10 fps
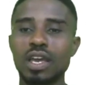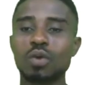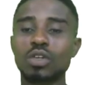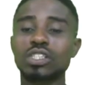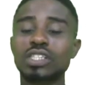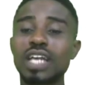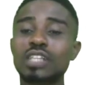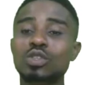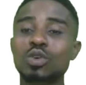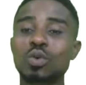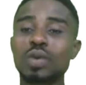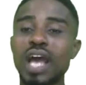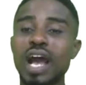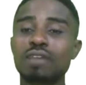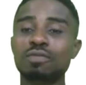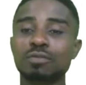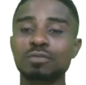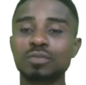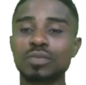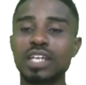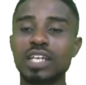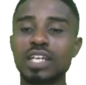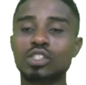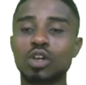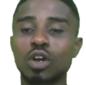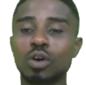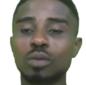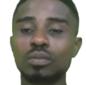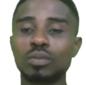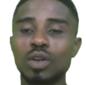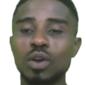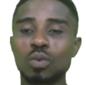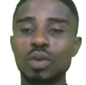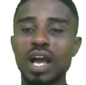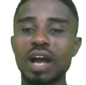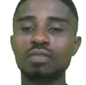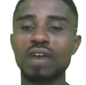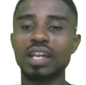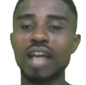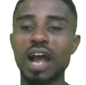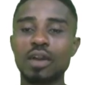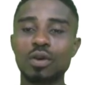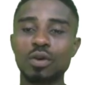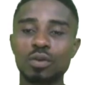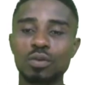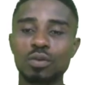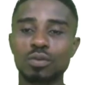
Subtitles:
In question 32, we have, in this column, we have an arrow.